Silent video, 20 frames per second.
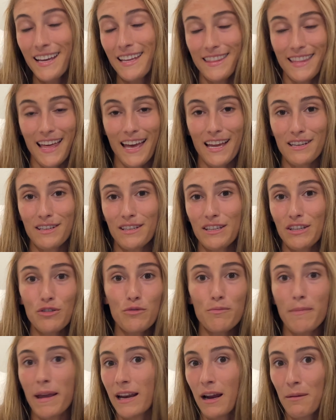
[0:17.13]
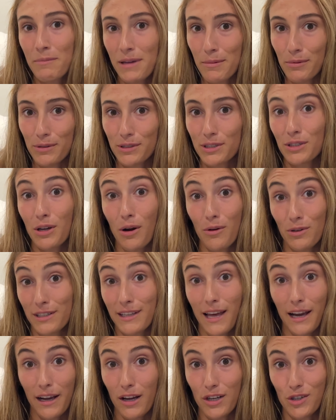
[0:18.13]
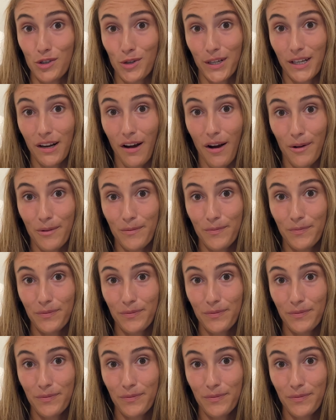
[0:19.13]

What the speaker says: then you may not be able to go to that country at all.